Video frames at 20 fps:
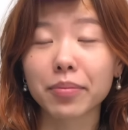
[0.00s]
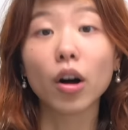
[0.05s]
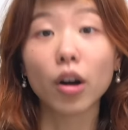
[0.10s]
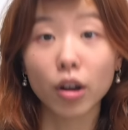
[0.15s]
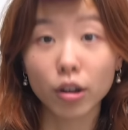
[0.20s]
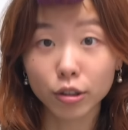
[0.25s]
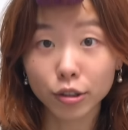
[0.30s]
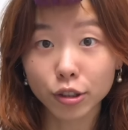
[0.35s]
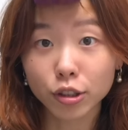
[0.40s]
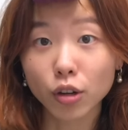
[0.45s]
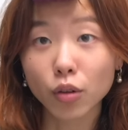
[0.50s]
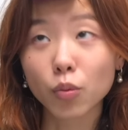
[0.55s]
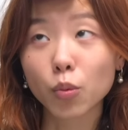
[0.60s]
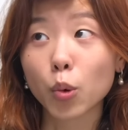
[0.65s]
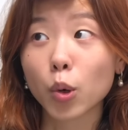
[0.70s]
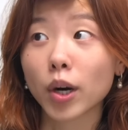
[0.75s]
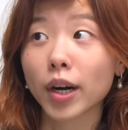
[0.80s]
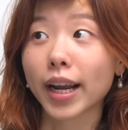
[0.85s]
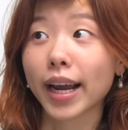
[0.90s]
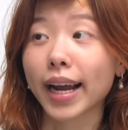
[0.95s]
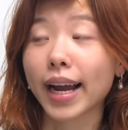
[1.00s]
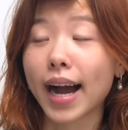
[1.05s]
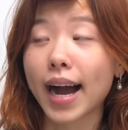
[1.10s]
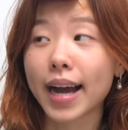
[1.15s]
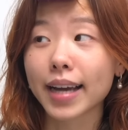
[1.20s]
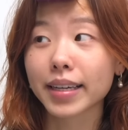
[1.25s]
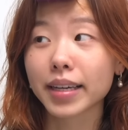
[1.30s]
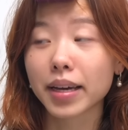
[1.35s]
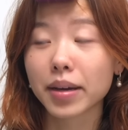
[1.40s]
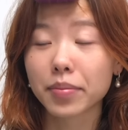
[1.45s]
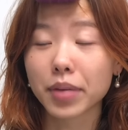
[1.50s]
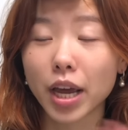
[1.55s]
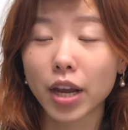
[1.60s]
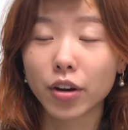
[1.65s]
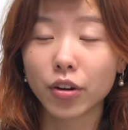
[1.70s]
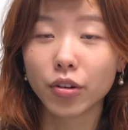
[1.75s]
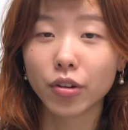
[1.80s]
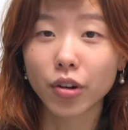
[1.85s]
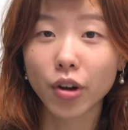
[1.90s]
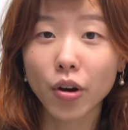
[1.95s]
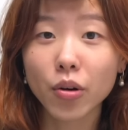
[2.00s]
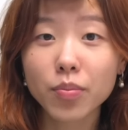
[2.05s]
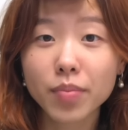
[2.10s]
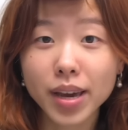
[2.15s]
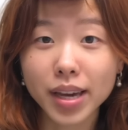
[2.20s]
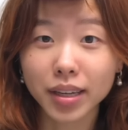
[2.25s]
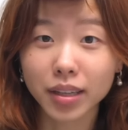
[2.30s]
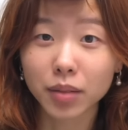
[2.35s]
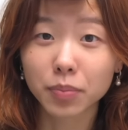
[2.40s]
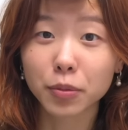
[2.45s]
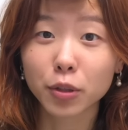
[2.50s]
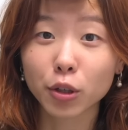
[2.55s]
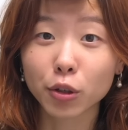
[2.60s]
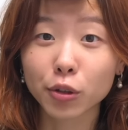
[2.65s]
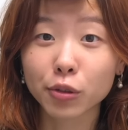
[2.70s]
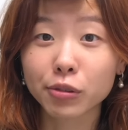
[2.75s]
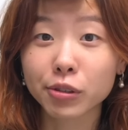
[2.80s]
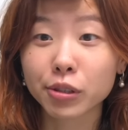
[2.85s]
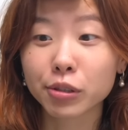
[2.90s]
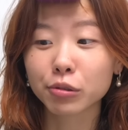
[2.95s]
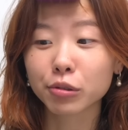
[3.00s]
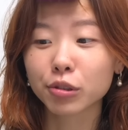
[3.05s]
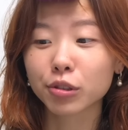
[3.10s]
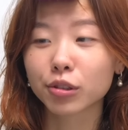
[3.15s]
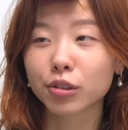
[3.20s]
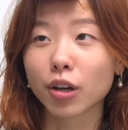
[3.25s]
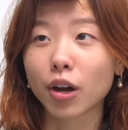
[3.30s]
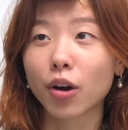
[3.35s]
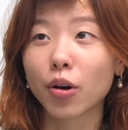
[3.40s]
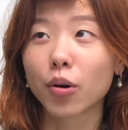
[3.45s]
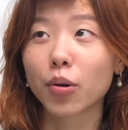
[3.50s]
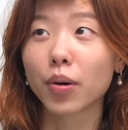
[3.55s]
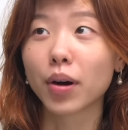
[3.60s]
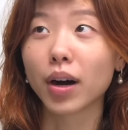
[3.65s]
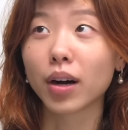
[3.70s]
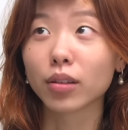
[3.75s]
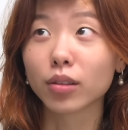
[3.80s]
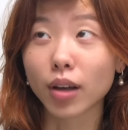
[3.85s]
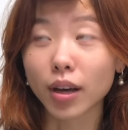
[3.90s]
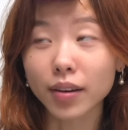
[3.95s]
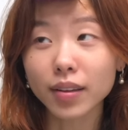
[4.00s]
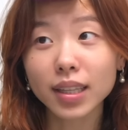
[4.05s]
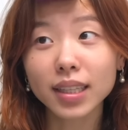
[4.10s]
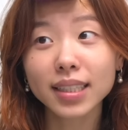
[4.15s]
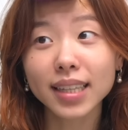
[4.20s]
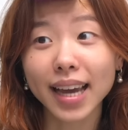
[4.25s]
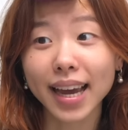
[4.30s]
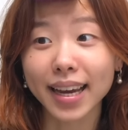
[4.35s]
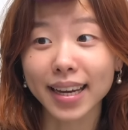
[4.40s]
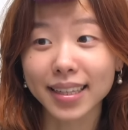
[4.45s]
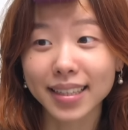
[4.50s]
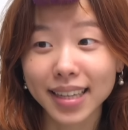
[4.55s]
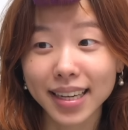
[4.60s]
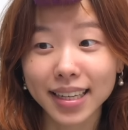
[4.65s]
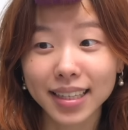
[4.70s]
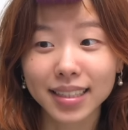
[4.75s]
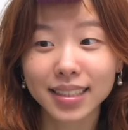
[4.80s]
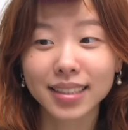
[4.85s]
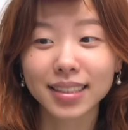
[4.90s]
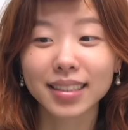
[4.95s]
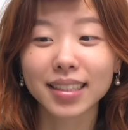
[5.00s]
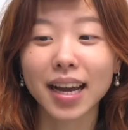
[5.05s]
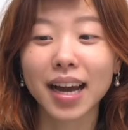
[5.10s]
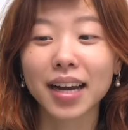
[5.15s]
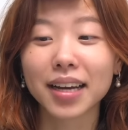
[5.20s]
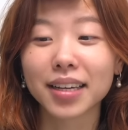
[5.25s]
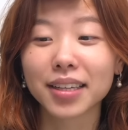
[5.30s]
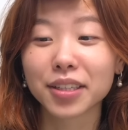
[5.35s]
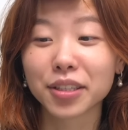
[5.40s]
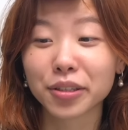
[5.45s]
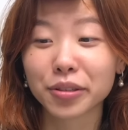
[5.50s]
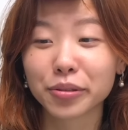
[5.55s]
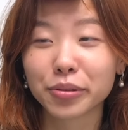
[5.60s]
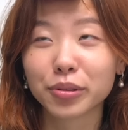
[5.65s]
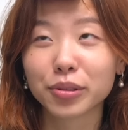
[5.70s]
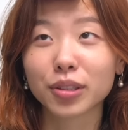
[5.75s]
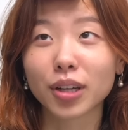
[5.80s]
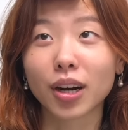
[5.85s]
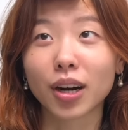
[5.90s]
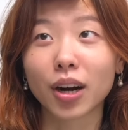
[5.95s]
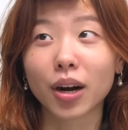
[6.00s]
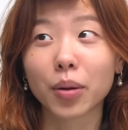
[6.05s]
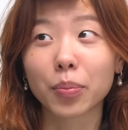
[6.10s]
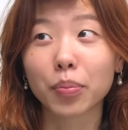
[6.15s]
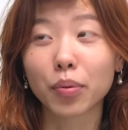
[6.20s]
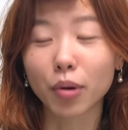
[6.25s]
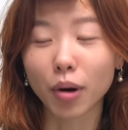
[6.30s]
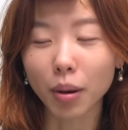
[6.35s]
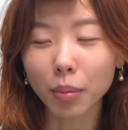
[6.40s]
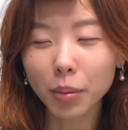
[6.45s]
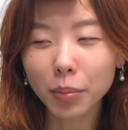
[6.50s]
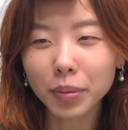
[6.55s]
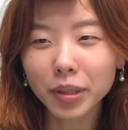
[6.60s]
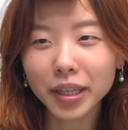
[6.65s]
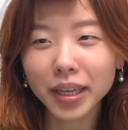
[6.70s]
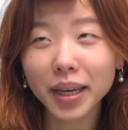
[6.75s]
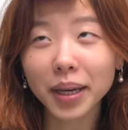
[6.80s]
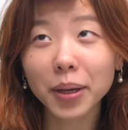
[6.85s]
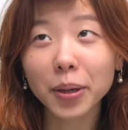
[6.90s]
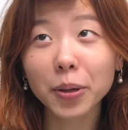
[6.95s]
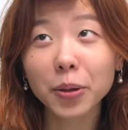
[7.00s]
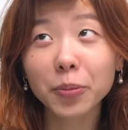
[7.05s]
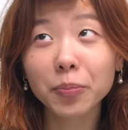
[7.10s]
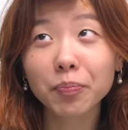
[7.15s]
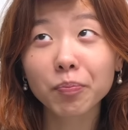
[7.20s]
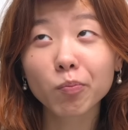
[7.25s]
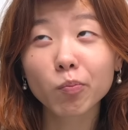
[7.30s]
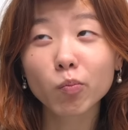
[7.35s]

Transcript: Also warning, I am no makeup guru, so a lot of the techniques I use are probably